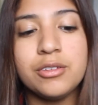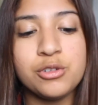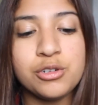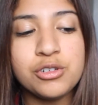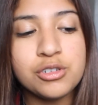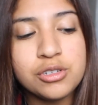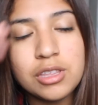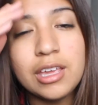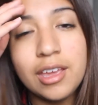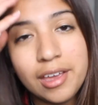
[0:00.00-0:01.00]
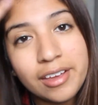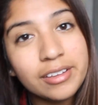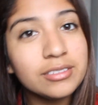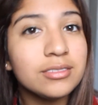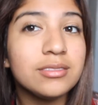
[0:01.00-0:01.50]
church
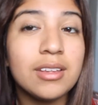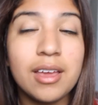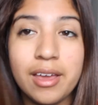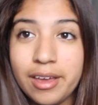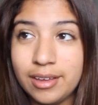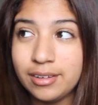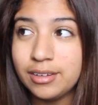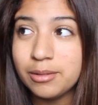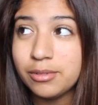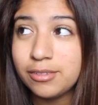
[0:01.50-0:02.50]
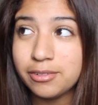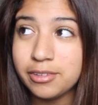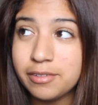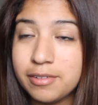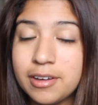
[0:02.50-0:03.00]
thingy, and it was
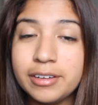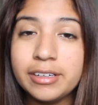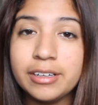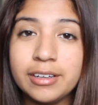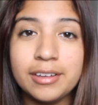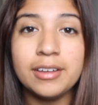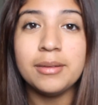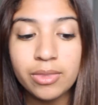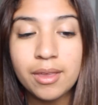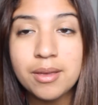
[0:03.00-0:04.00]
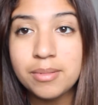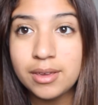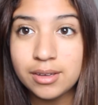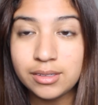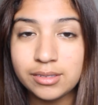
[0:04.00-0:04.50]
really fun.
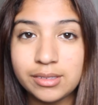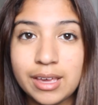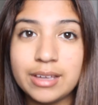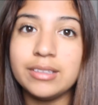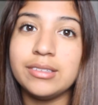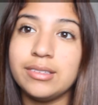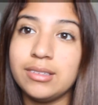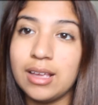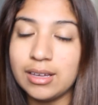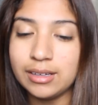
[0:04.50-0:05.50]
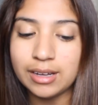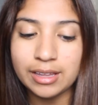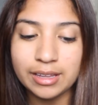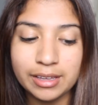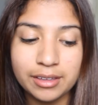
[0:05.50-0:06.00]
Because, yes, and
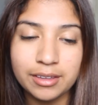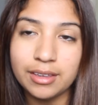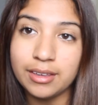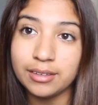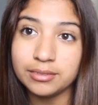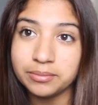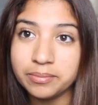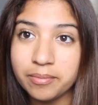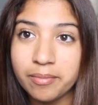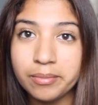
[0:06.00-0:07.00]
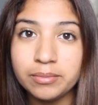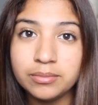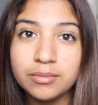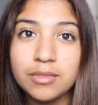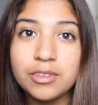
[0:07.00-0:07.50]
I like it.
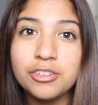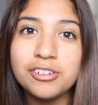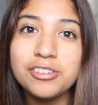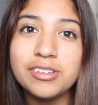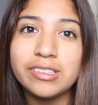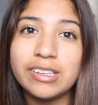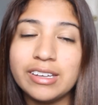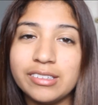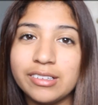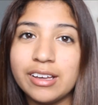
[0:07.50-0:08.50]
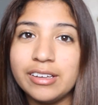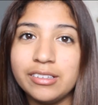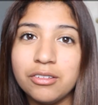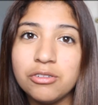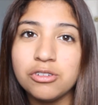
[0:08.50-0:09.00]
Church is nice,
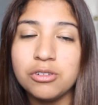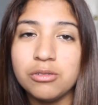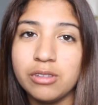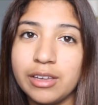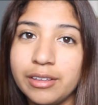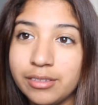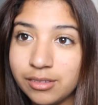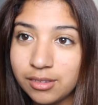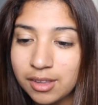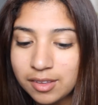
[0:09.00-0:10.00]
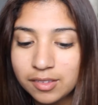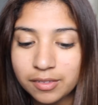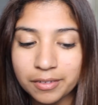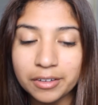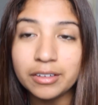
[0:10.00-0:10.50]
guys. You should do that. That's
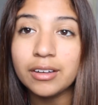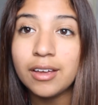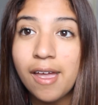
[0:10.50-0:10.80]
fun.